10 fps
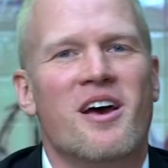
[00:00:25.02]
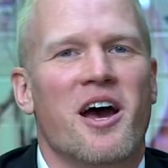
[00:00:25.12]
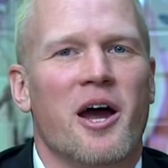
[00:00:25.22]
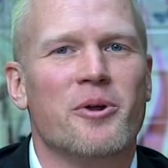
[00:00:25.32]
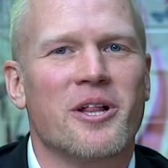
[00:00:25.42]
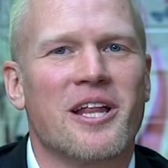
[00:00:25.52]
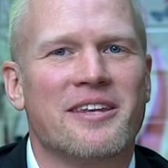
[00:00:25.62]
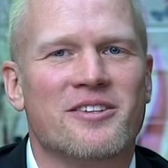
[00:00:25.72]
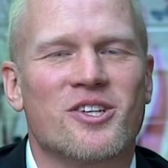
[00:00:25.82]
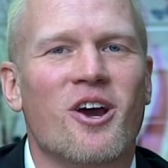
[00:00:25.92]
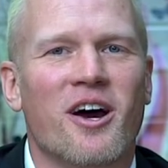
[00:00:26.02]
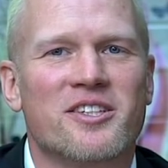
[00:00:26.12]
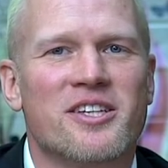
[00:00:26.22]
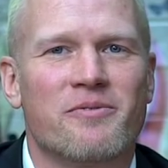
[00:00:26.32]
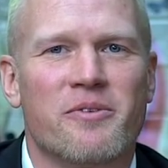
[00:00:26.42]
I really like this
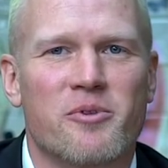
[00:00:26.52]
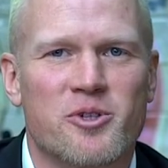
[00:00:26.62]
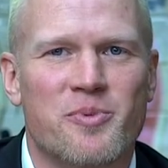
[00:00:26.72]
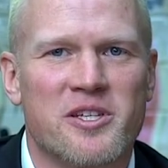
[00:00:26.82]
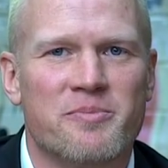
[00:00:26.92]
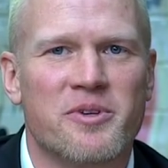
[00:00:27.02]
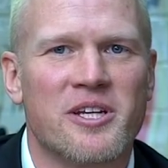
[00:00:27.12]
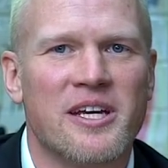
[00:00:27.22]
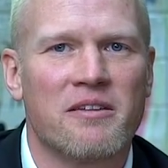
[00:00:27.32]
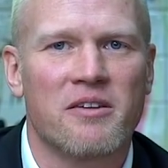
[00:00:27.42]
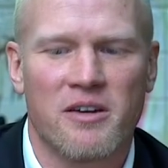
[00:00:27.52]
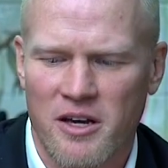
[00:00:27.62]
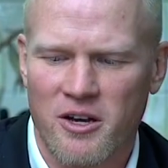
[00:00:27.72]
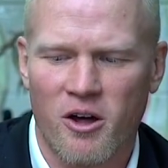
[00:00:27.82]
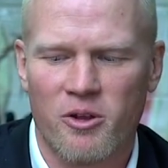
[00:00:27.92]
concept from the responsibility ethic.
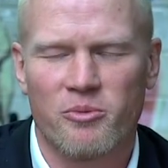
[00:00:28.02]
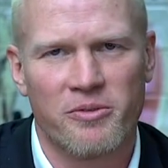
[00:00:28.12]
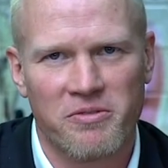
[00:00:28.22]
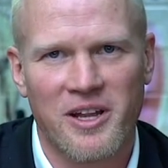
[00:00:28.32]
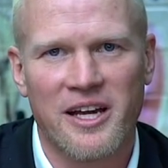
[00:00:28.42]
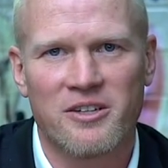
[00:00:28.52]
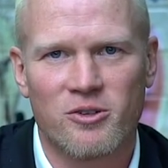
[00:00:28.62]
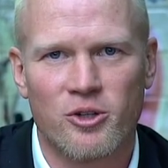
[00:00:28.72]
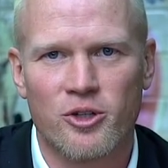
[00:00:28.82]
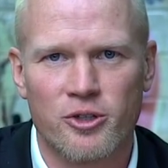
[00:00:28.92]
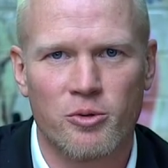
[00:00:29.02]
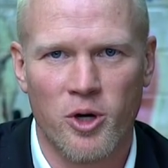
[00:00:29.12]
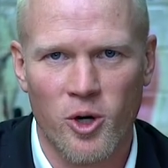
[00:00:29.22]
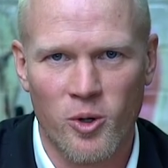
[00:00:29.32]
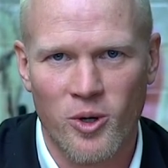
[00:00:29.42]
I call it reflect, learn,
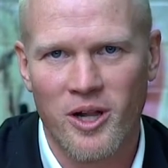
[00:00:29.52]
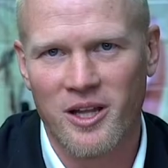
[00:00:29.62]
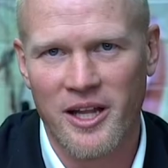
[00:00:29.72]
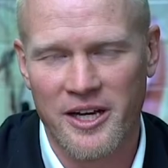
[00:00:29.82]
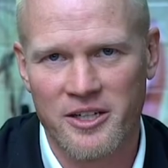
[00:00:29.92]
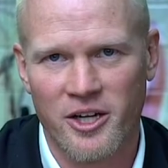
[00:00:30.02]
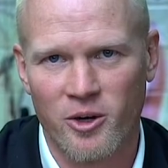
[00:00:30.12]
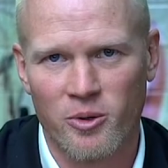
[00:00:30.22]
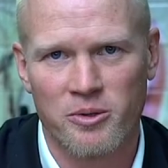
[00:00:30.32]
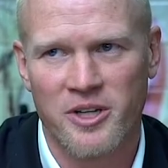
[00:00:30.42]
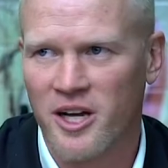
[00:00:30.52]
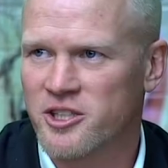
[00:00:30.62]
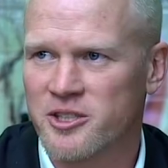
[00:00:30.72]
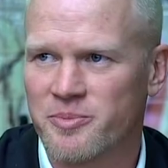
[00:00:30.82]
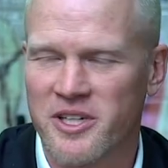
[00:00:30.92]
grow, let it go. Not
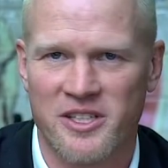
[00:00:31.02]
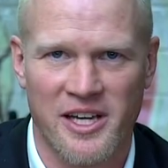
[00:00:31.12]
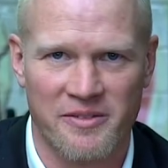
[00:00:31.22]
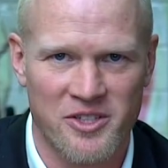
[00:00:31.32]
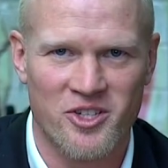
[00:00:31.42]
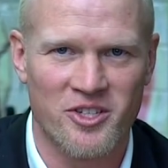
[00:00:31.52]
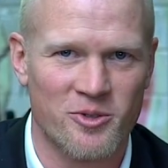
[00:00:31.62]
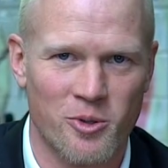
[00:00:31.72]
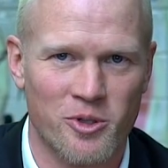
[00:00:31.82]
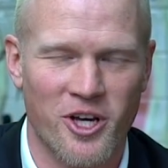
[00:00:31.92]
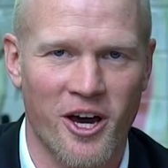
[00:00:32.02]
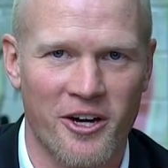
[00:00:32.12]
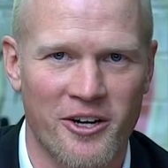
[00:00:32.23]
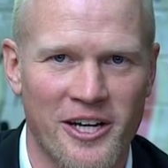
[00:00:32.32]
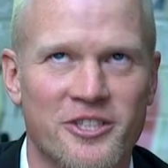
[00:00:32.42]
just because I have a 6-year-old
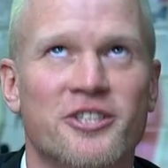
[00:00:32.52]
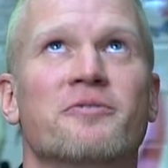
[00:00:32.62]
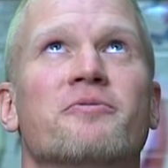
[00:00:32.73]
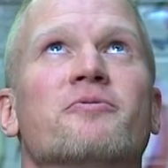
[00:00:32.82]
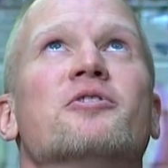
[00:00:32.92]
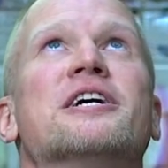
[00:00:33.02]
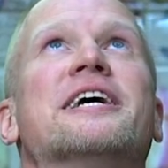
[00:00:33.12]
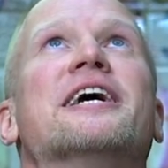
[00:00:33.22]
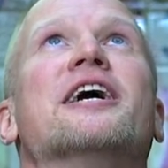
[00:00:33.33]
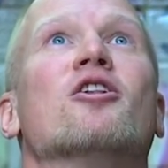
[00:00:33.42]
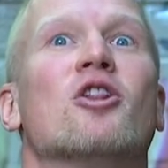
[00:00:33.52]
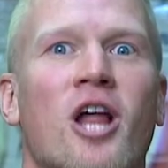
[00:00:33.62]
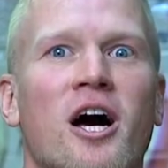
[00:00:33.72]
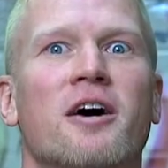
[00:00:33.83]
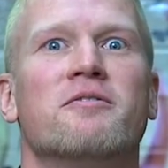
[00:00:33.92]
daughter and she freaking
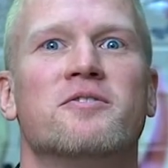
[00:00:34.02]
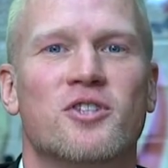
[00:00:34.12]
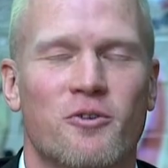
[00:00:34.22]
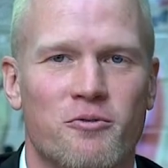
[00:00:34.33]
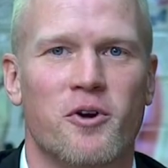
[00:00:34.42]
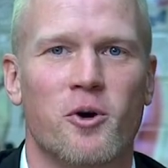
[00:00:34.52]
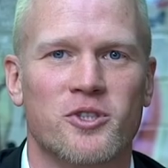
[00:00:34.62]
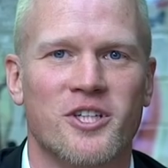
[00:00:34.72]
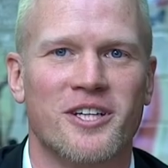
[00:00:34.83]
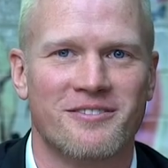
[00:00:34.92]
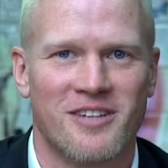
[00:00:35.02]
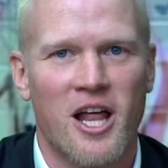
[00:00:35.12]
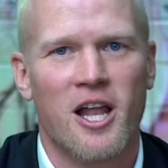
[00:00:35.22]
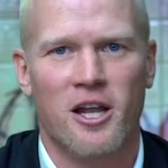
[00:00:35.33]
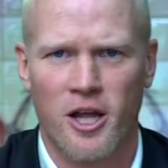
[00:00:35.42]
loves Frozen.
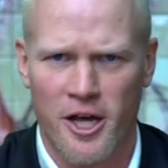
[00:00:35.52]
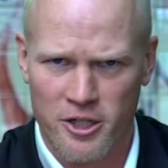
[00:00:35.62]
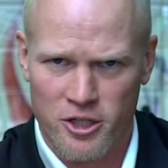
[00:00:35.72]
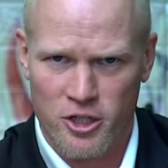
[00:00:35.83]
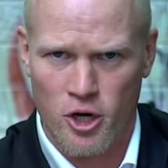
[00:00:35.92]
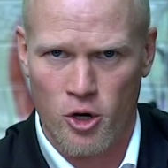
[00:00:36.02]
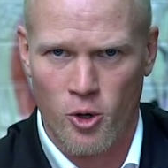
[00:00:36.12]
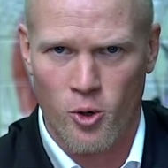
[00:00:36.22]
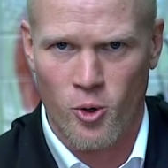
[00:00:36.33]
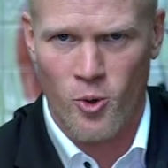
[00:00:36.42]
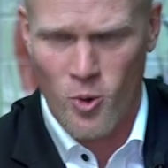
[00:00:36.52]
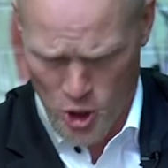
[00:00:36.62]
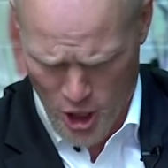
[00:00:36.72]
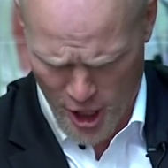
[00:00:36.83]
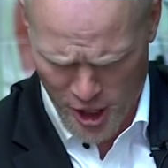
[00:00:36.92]
Let it go,
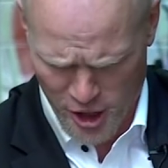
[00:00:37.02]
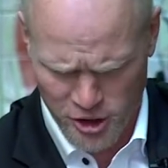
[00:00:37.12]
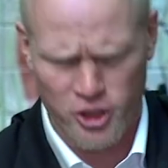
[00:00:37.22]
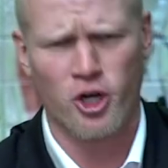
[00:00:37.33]
let it